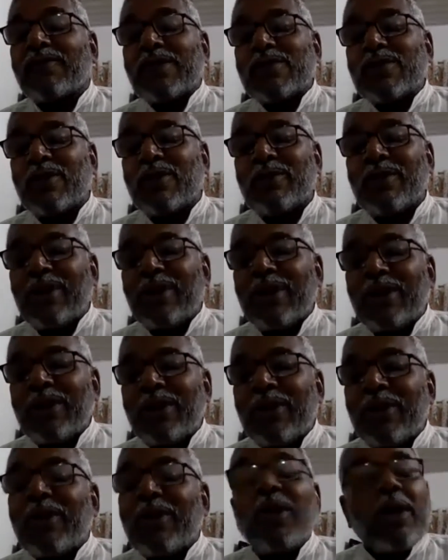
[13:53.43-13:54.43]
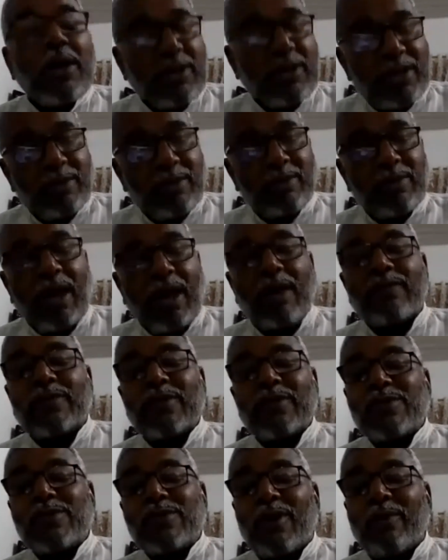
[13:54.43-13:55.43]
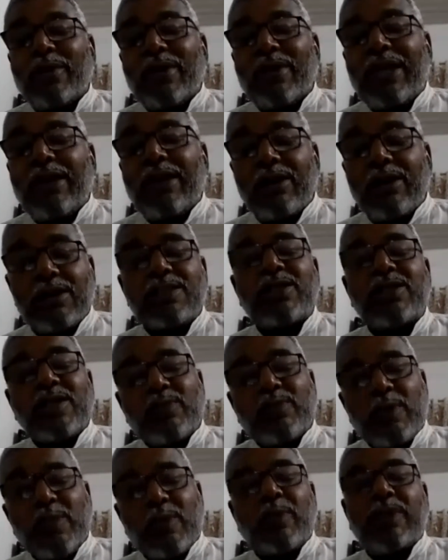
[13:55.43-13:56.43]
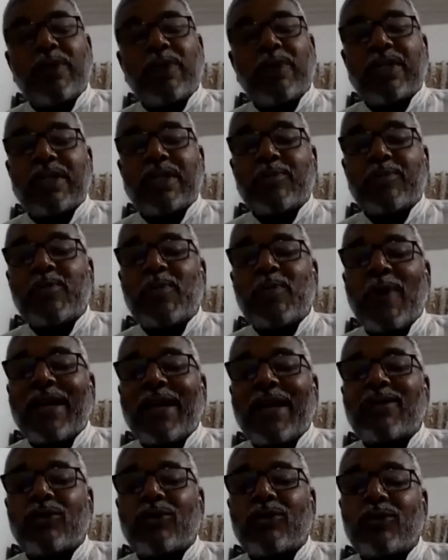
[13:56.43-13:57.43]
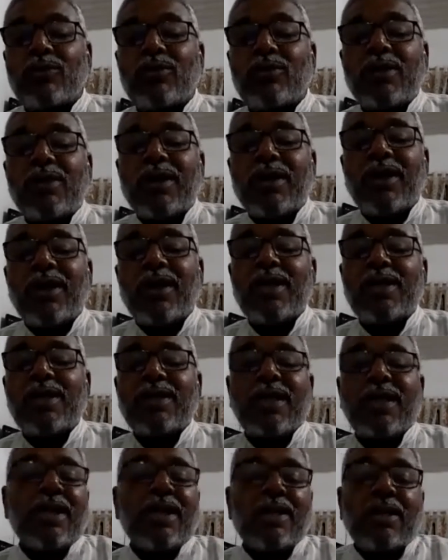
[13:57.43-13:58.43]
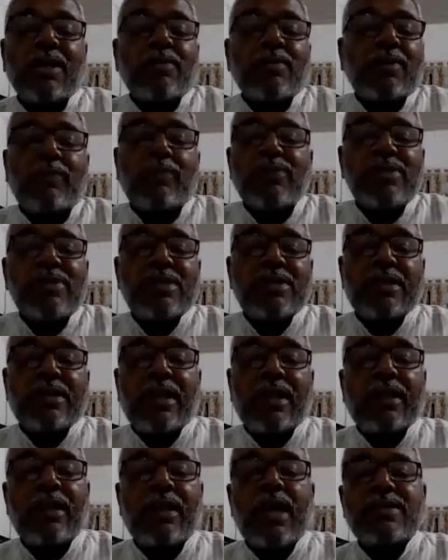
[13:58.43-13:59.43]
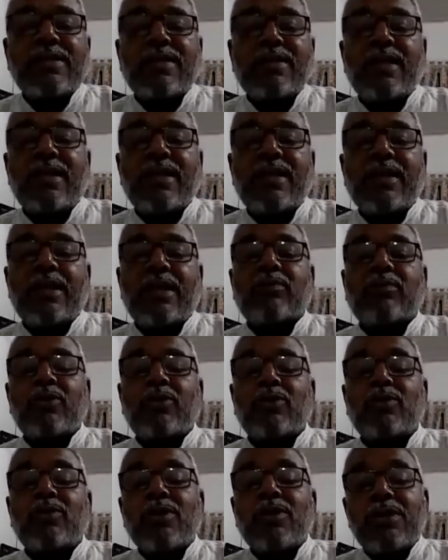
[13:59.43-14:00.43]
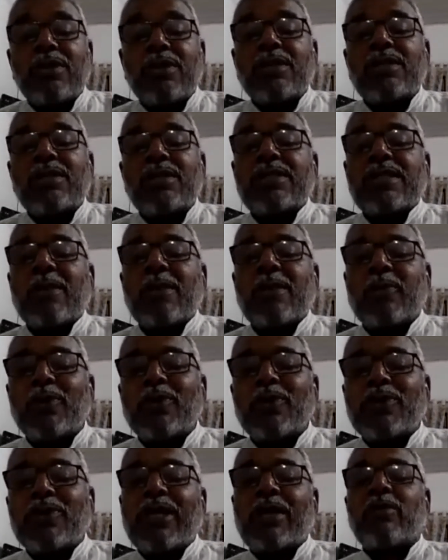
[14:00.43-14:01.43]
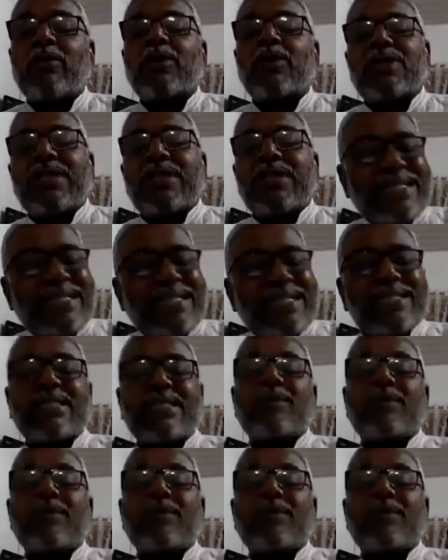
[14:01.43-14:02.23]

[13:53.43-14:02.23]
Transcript: so many years, these people comes back to their professor and asking them to support them or suggest them